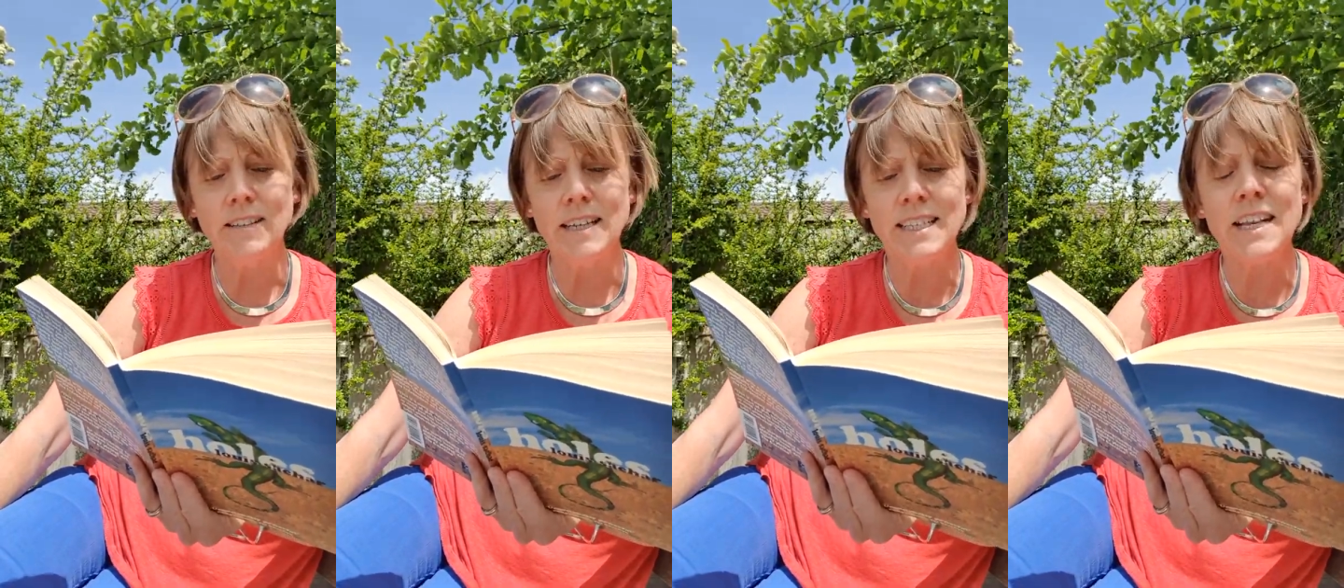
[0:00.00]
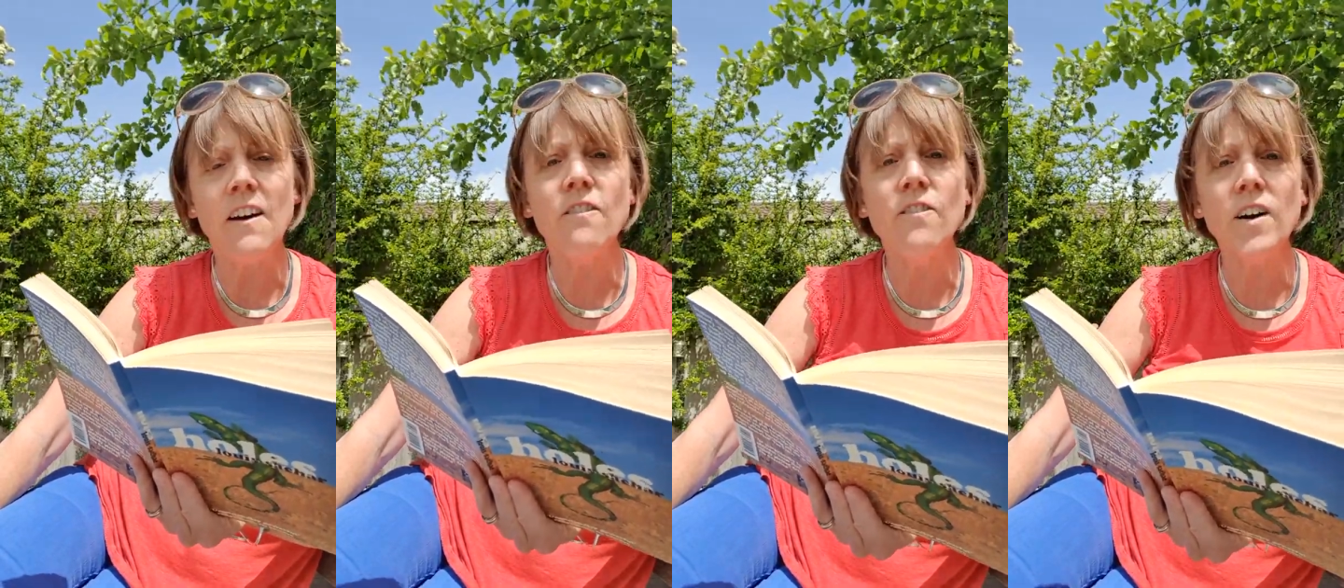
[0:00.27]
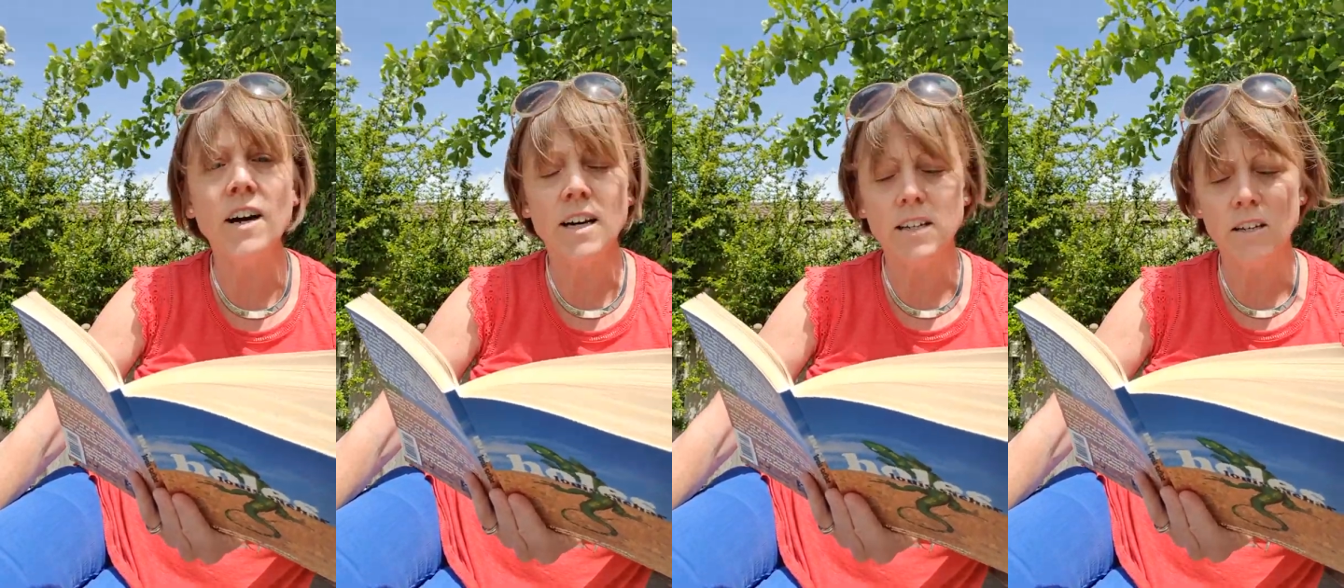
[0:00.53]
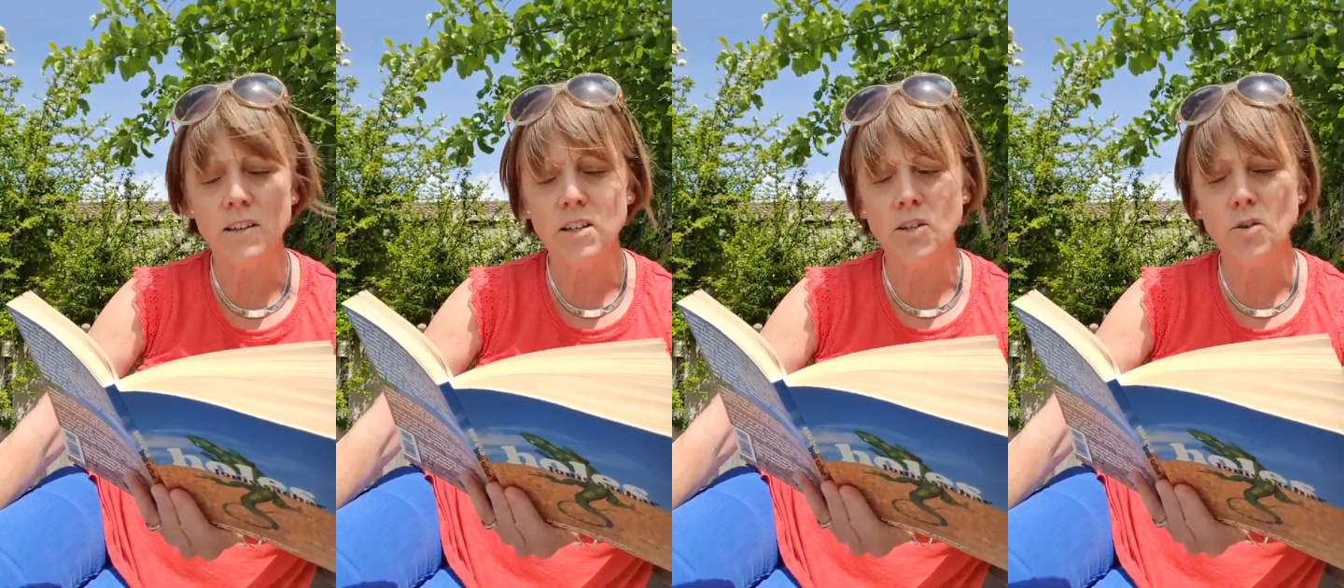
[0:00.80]
"They set fire
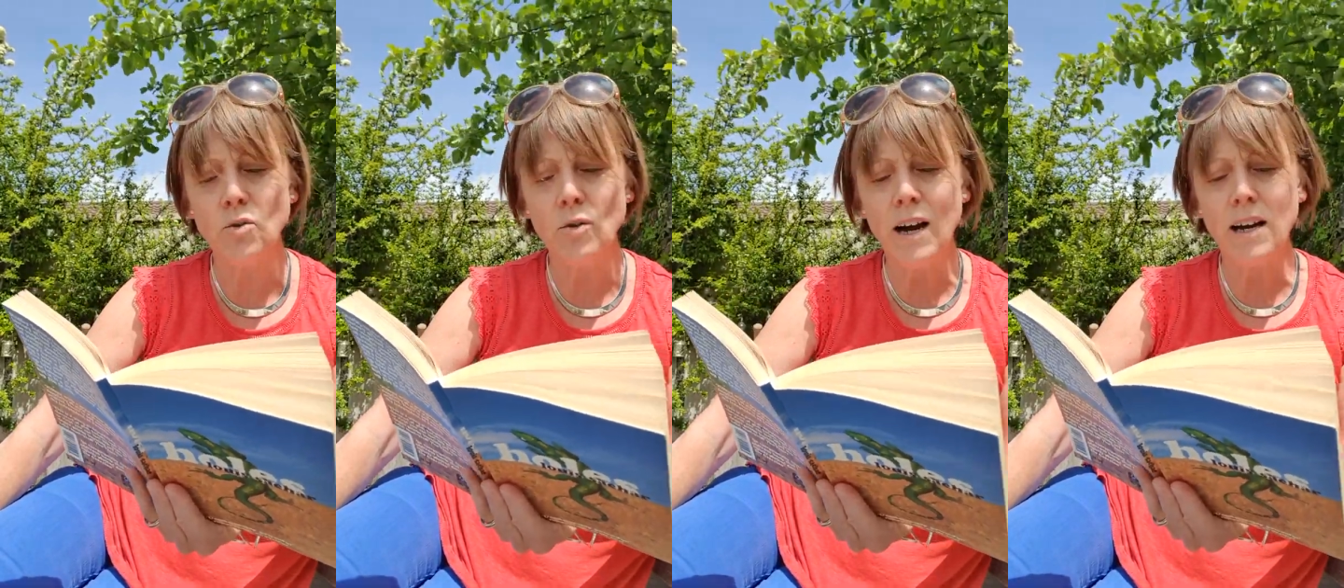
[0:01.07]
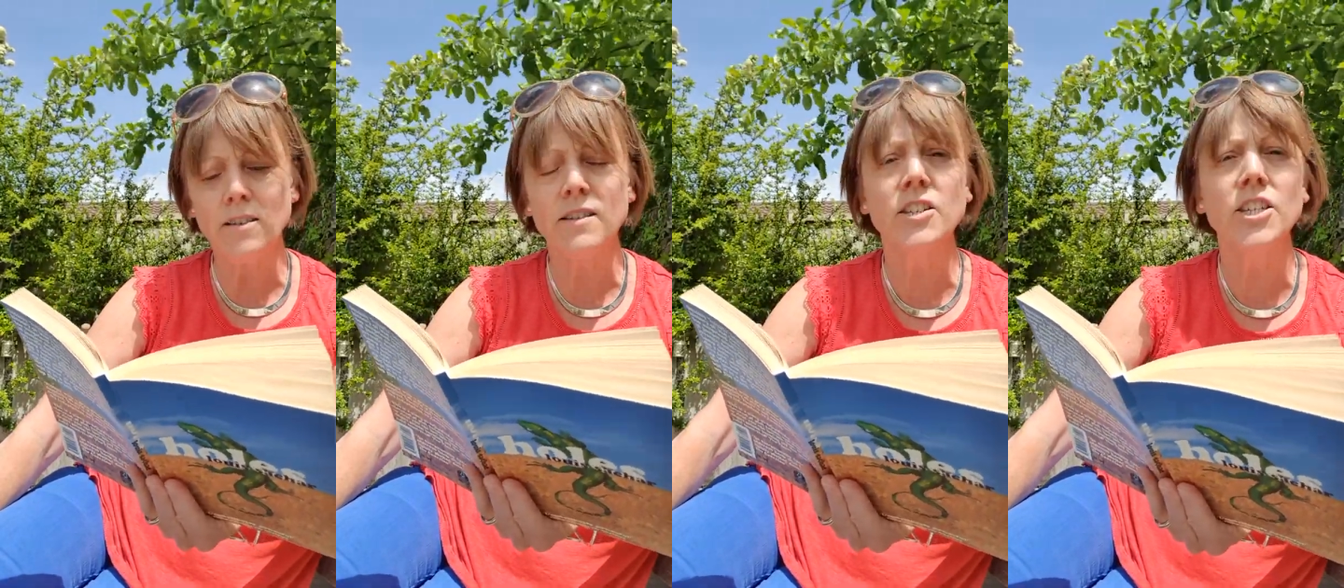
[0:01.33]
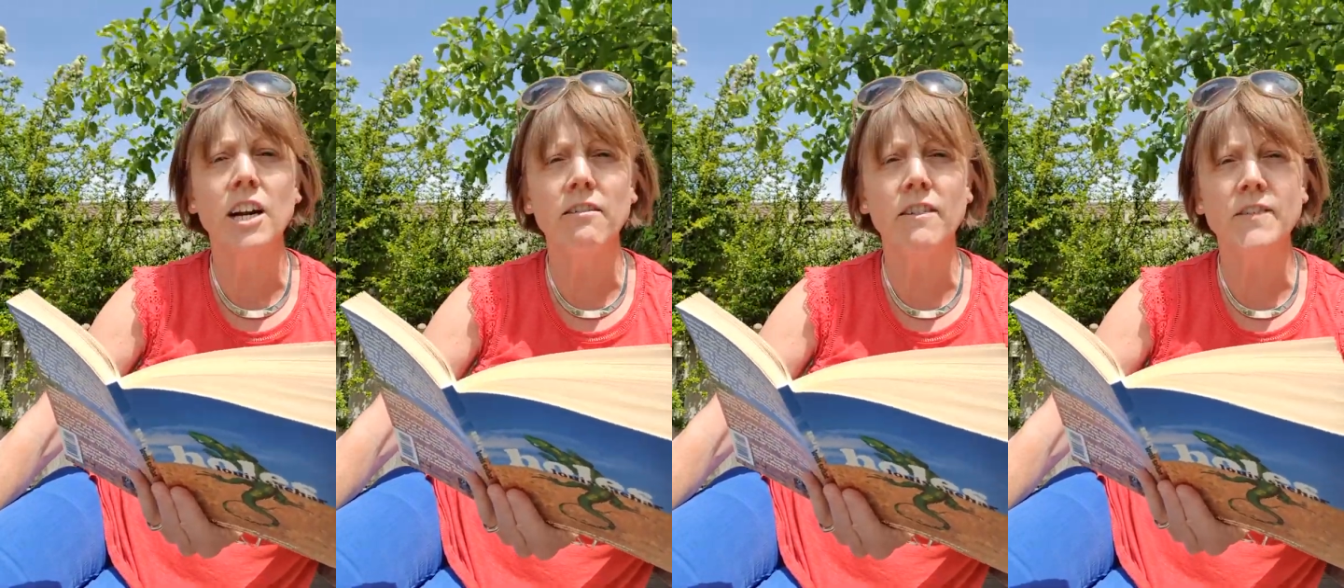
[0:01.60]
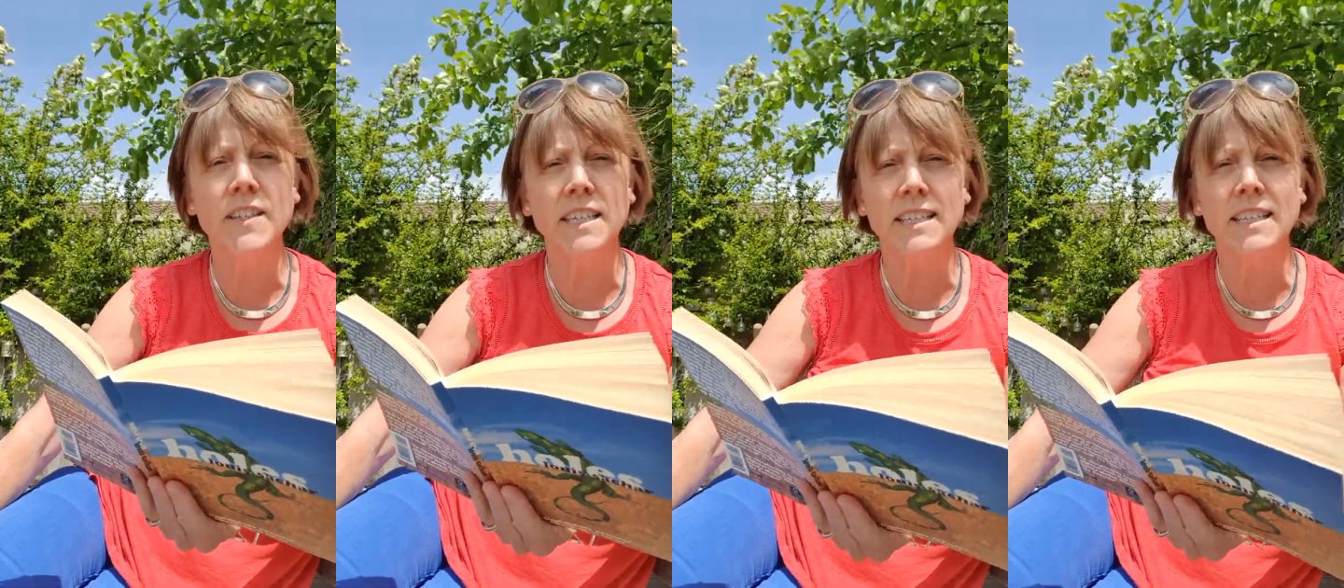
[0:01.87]
to the schoolhouse. The
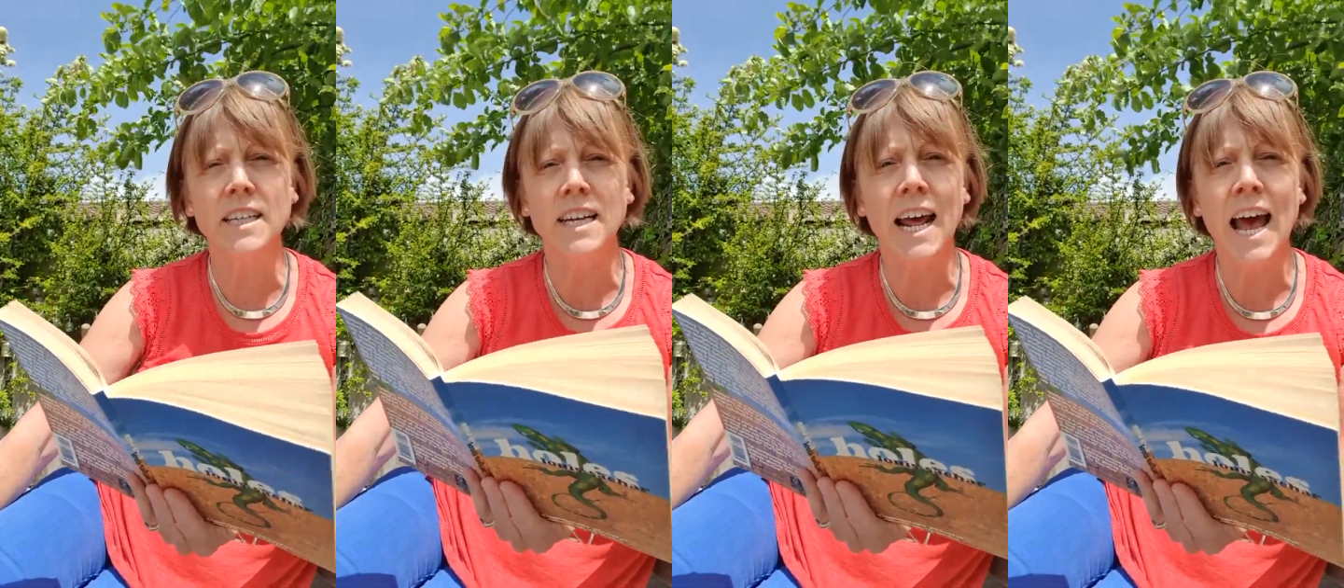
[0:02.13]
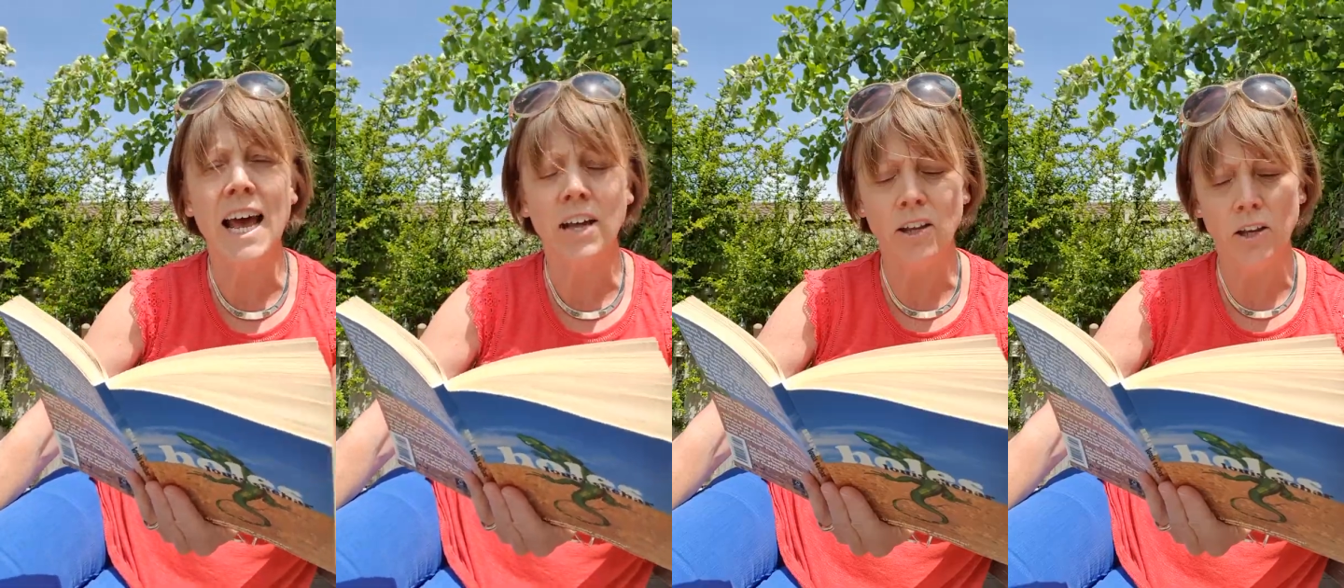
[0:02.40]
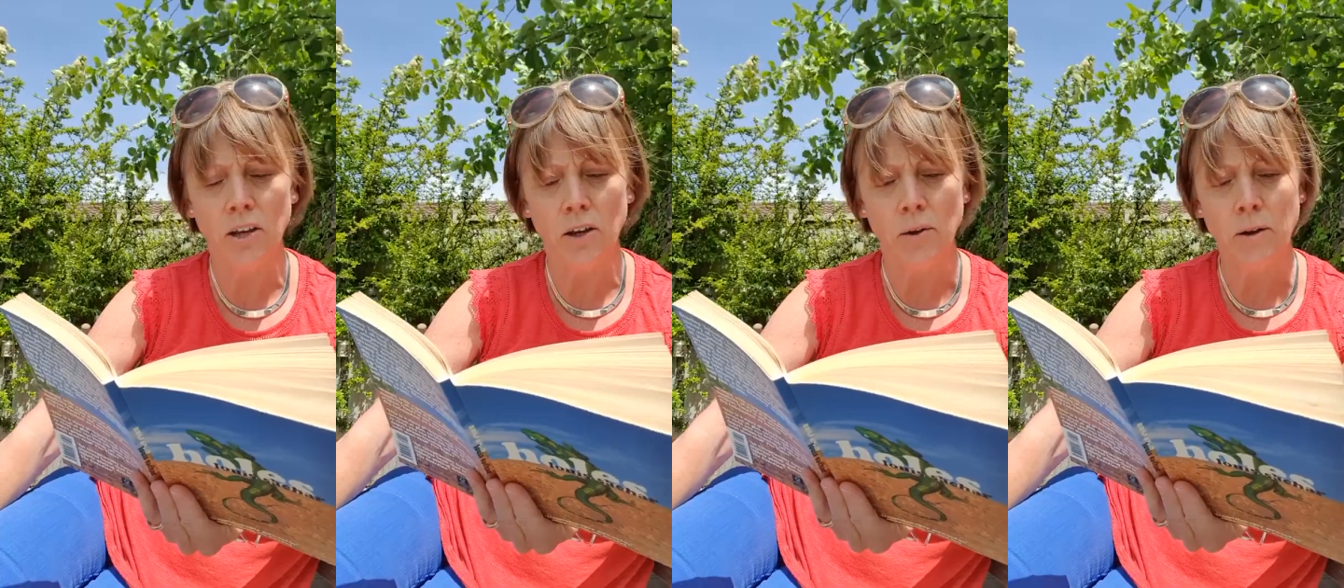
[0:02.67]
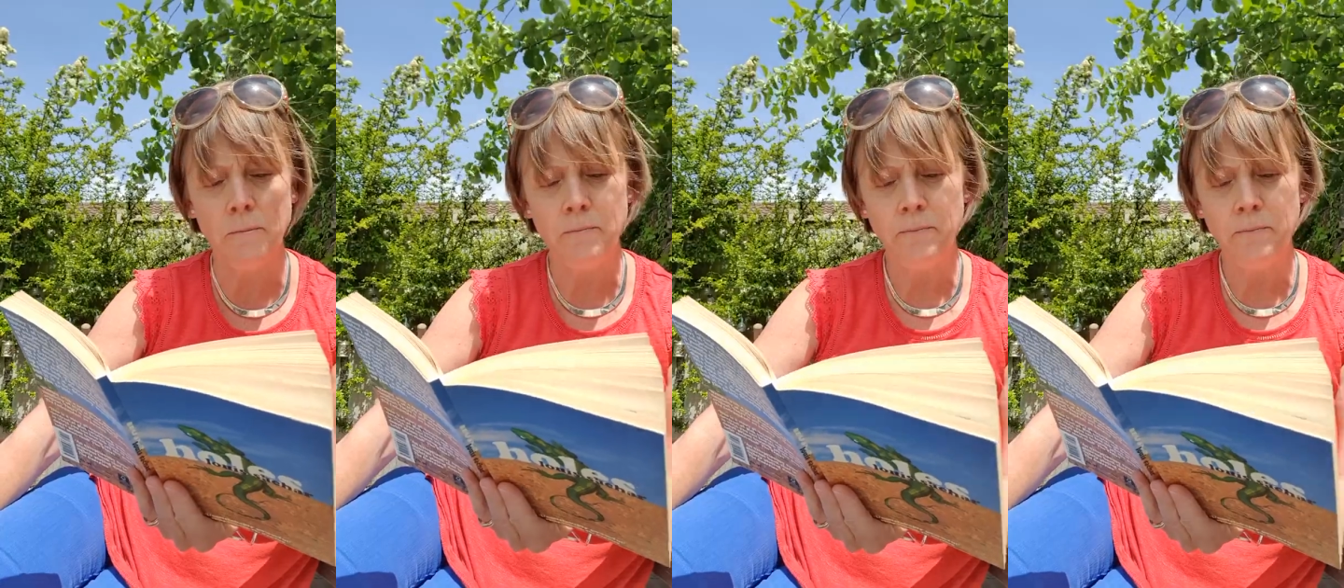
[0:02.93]
sheriff says he's going to hang you."